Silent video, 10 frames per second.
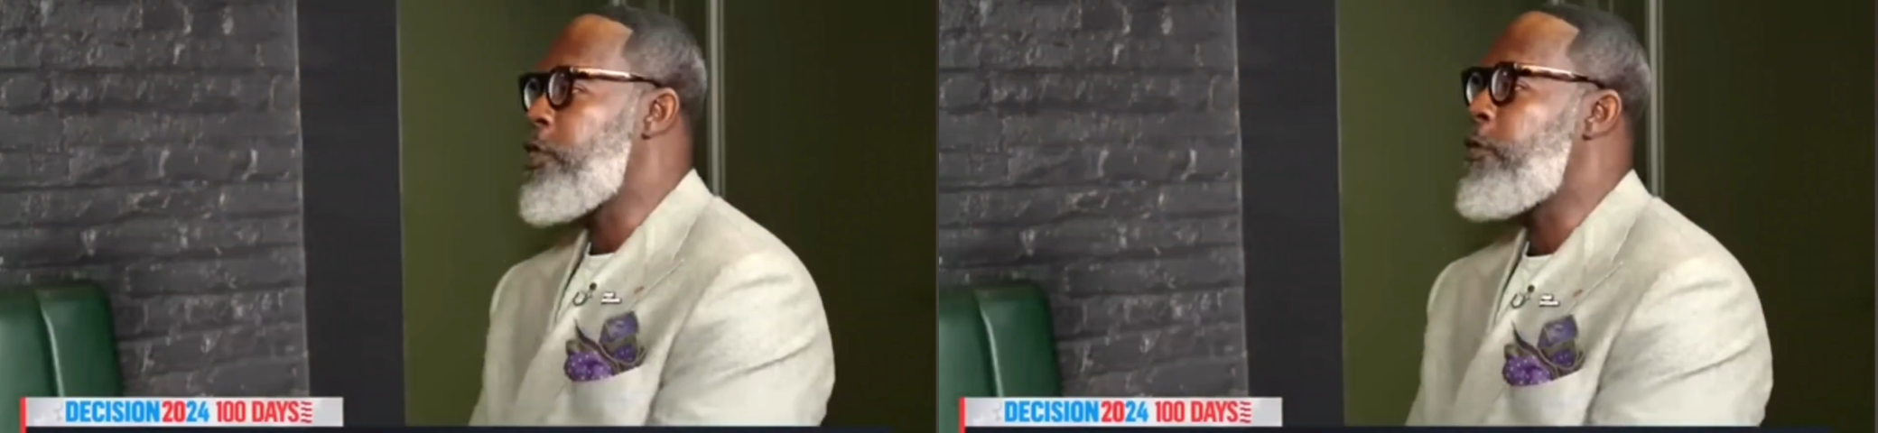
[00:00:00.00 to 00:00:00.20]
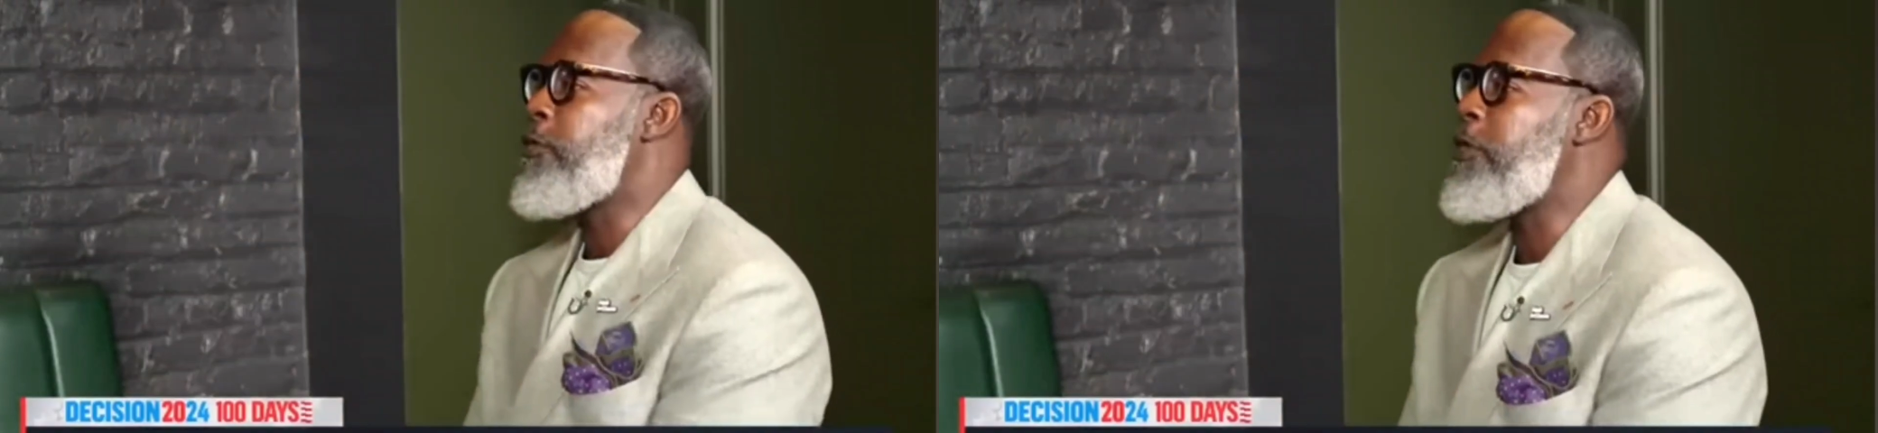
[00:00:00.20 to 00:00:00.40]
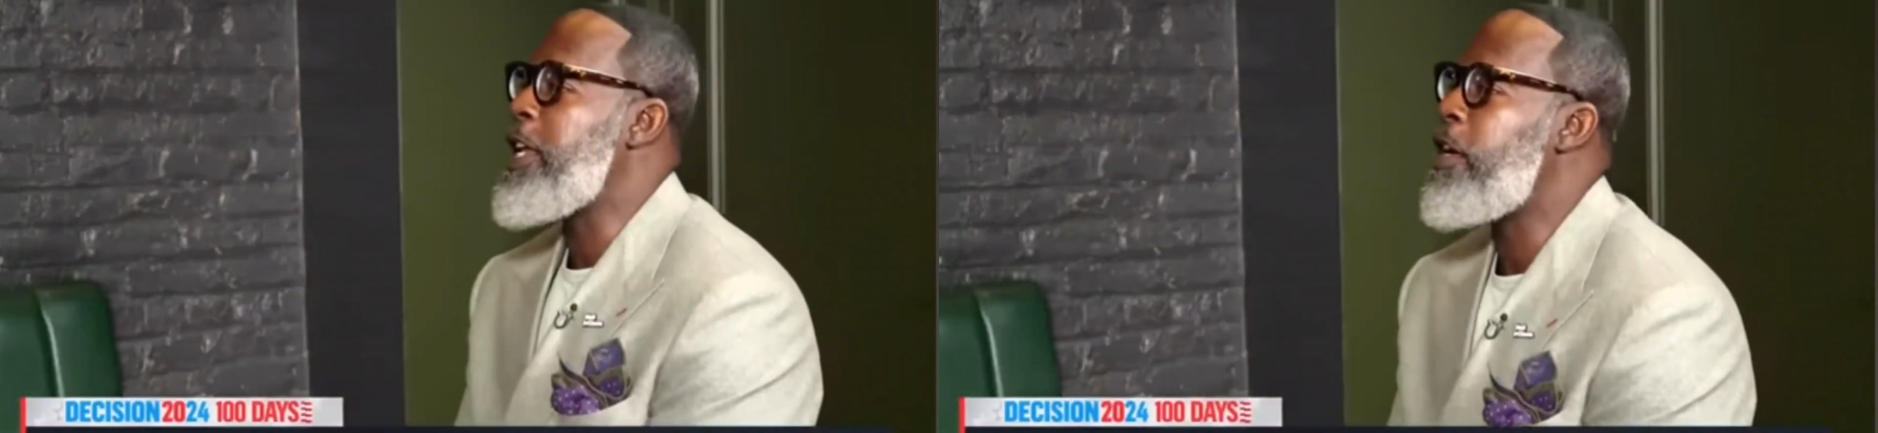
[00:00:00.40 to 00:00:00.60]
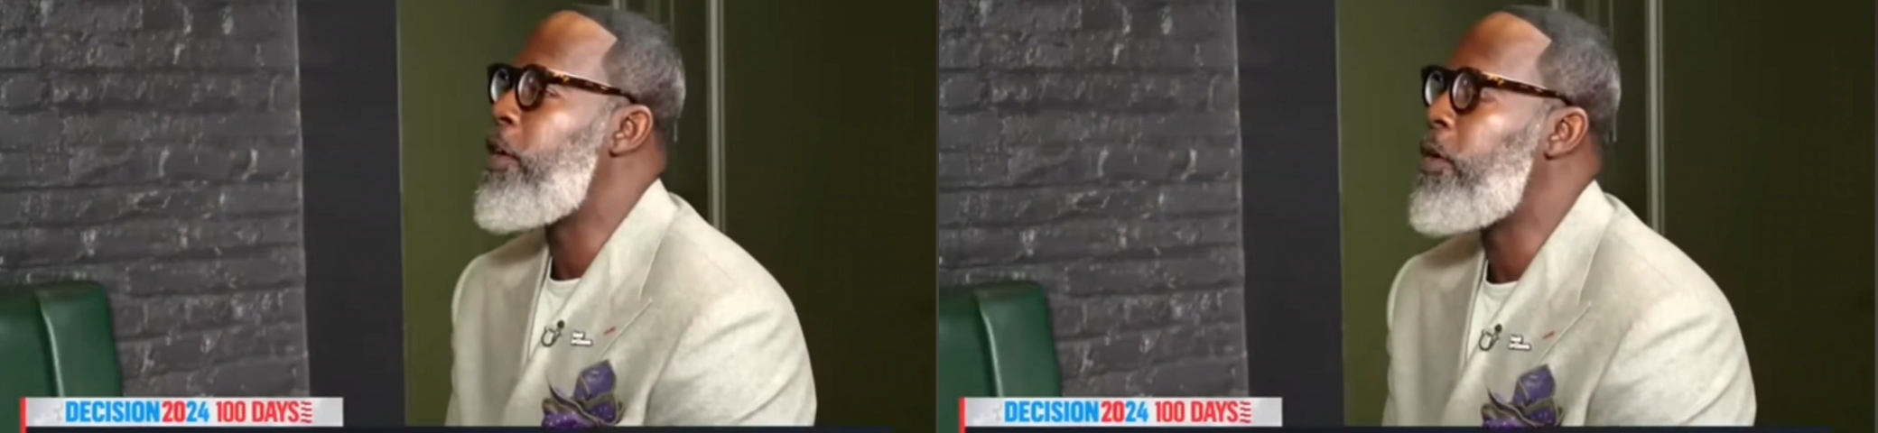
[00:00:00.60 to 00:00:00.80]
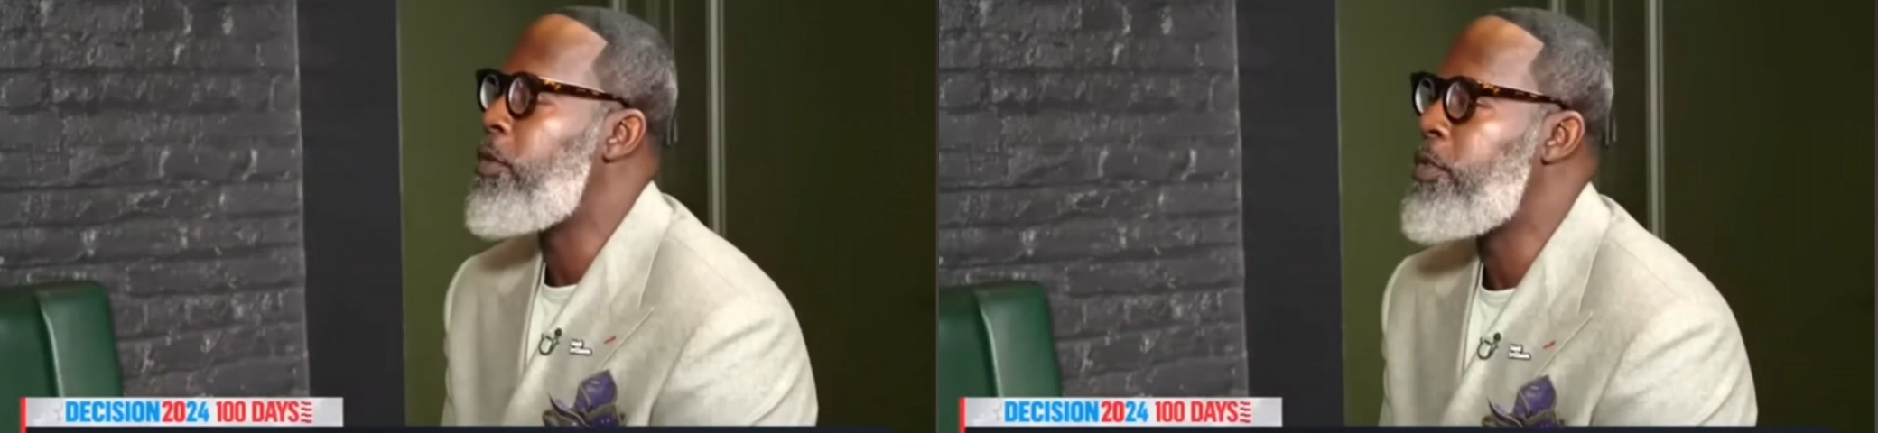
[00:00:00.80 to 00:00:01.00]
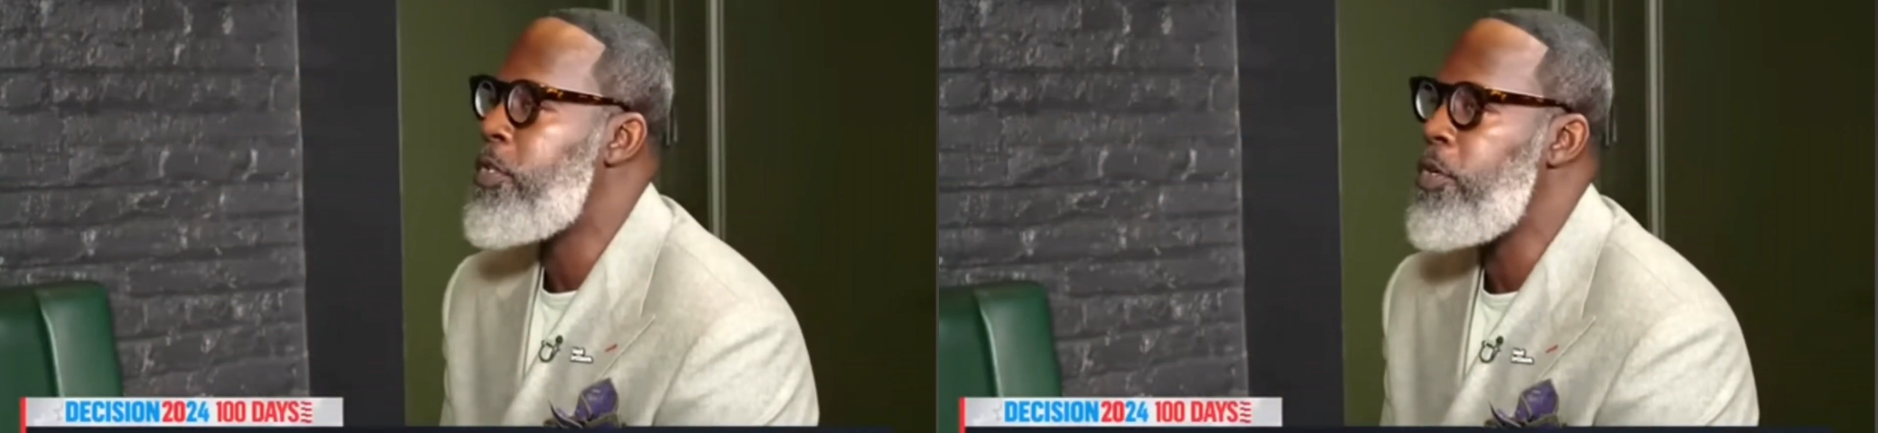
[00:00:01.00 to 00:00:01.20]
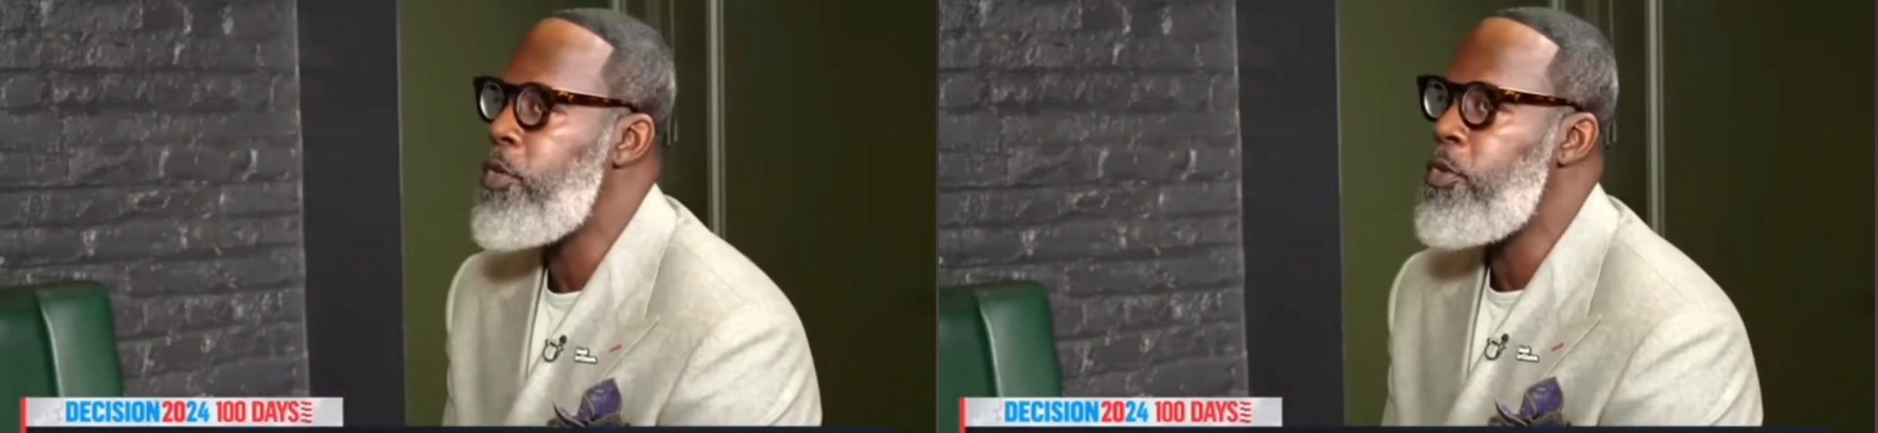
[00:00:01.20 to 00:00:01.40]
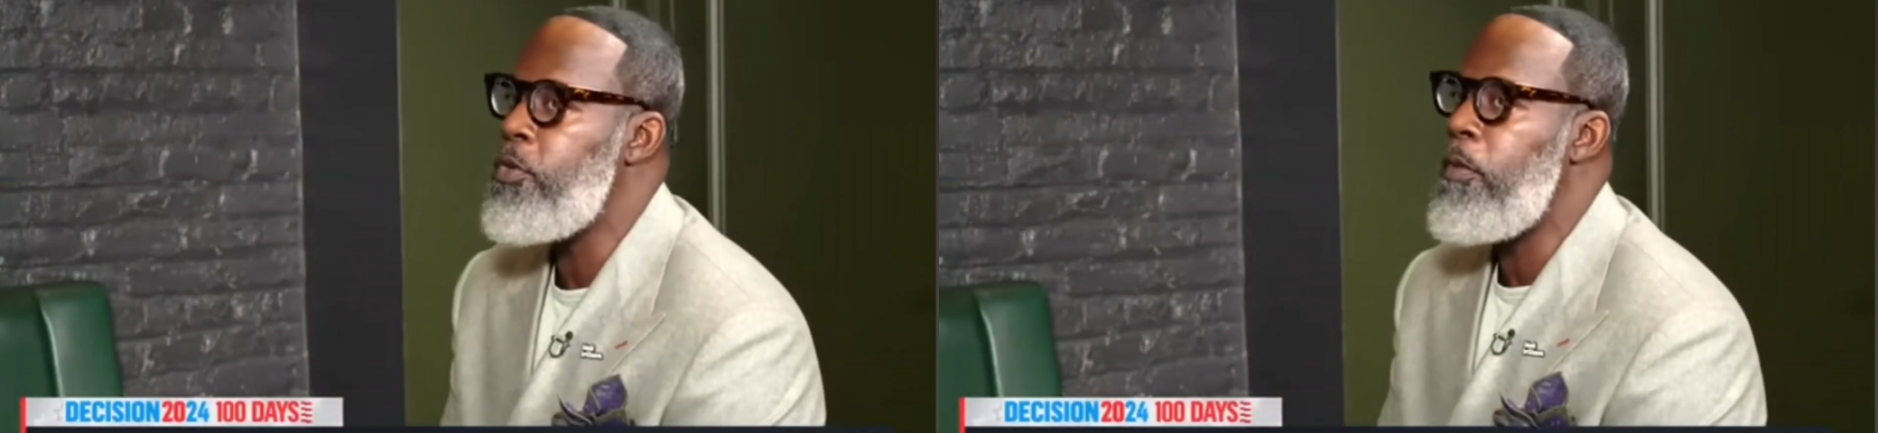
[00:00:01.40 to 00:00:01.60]
you feel
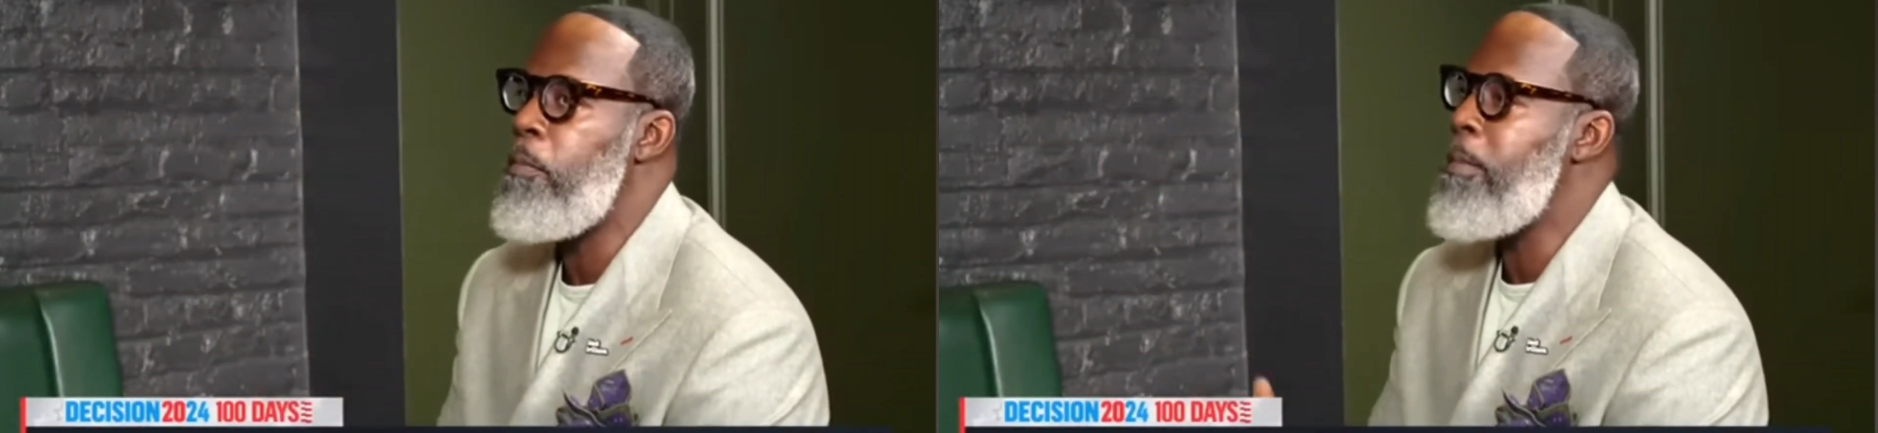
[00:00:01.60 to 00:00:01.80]
to